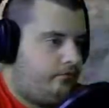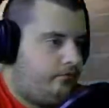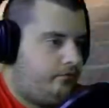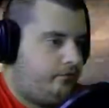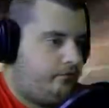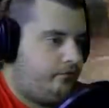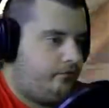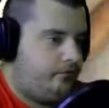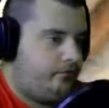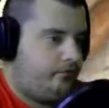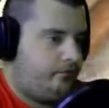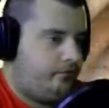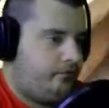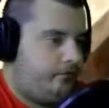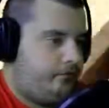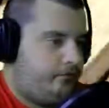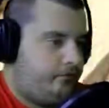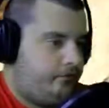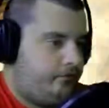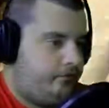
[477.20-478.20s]

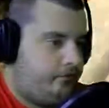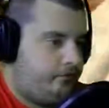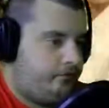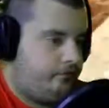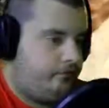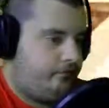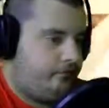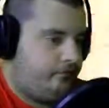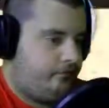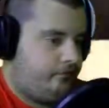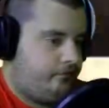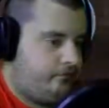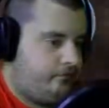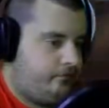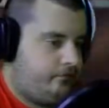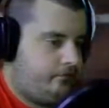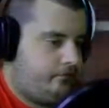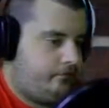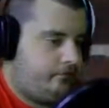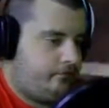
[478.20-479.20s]

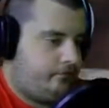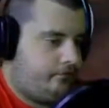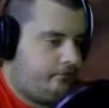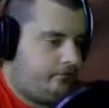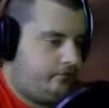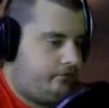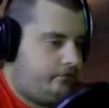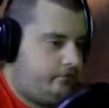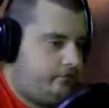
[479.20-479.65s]
[no speech]